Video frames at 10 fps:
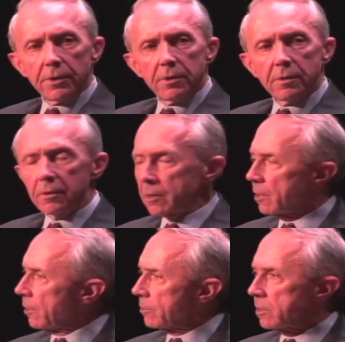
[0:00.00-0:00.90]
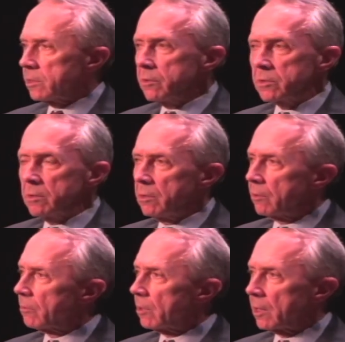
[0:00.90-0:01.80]
and the Constitution
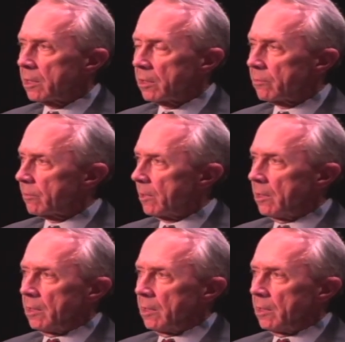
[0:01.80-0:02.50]
does not have